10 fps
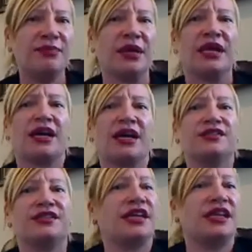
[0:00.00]

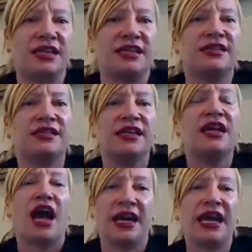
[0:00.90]
because it is
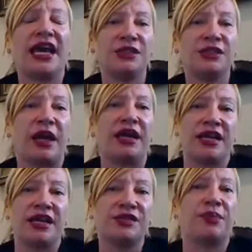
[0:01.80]
a
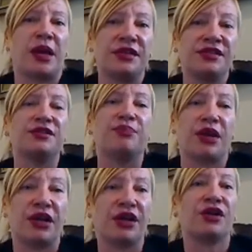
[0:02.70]
case-by-case basis, but
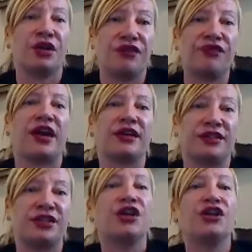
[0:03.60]
it could affect
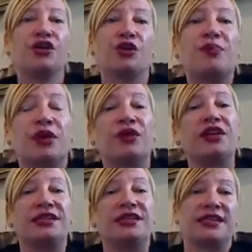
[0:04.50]
your ability
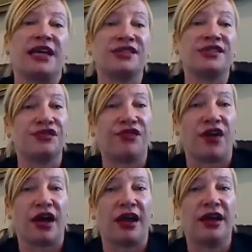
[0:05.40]
to
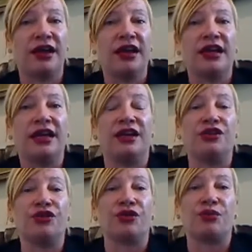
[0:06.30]
testify in
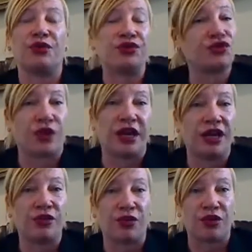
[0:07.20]
your restraining
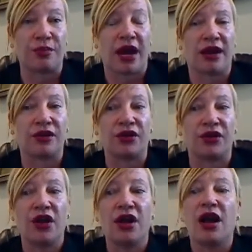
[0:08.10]
order matter.
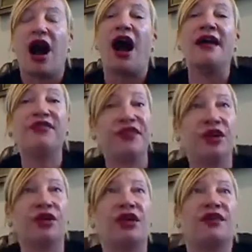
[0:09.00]
I
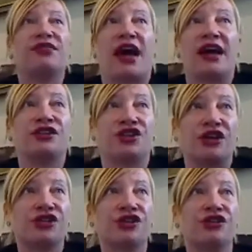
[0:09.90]
feel at that
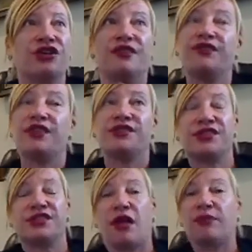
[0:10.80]
juncture, and if this is
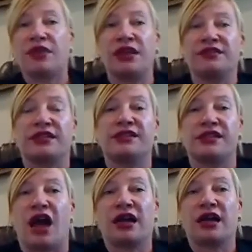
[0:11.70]
something that's
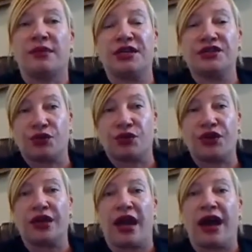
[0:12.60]
not going to be
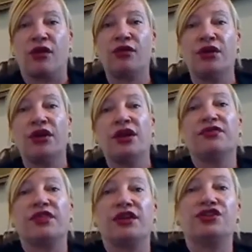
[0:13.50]
sorted out,
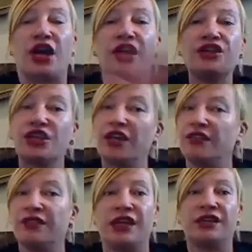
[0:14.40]
the judge in
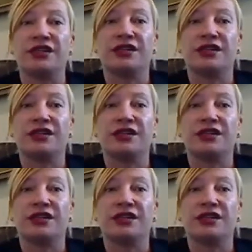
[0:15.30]
the